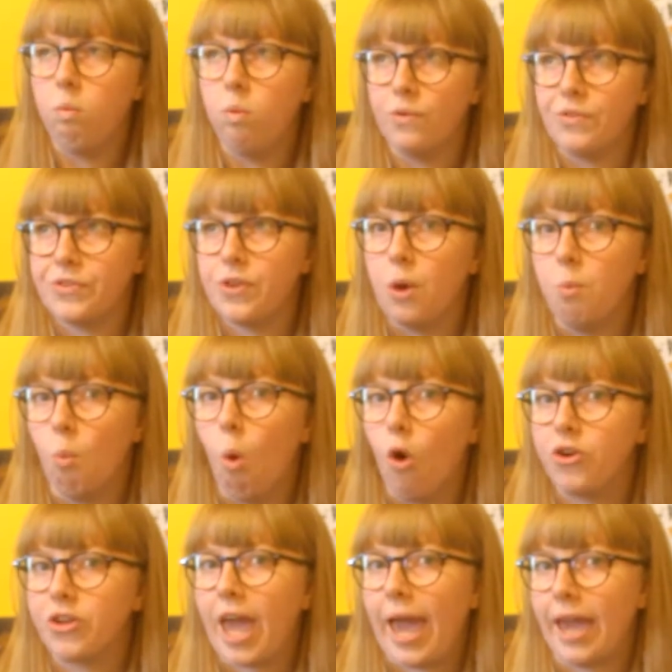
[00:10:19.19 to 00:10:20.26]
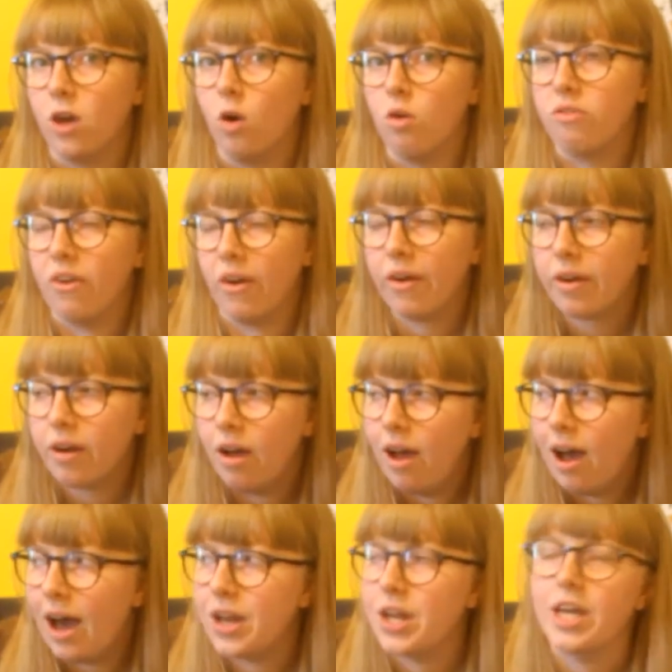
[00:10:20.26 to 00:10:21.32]
was somewhat chaotic,
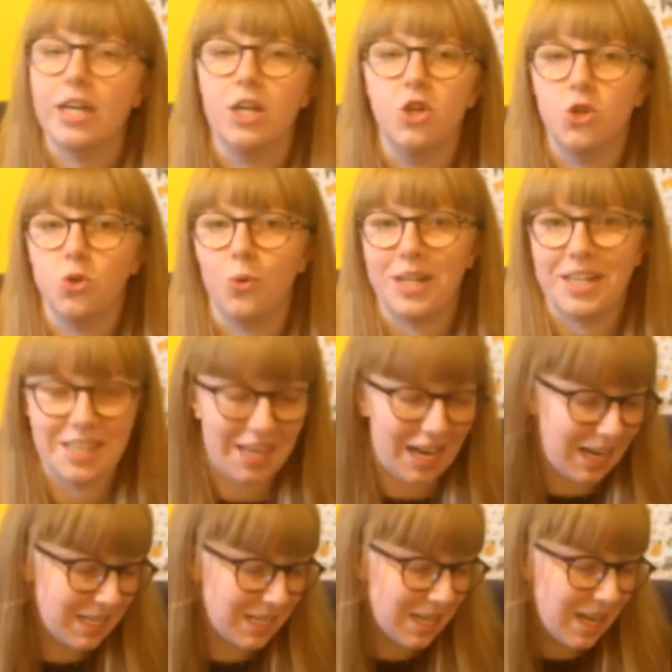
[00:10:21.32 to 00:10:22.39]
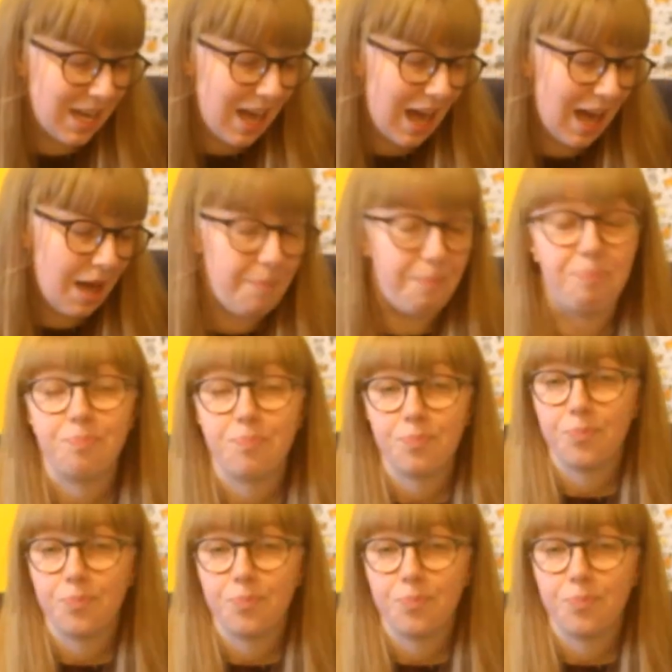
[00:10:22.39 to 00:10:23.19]
and I enjoyed that. If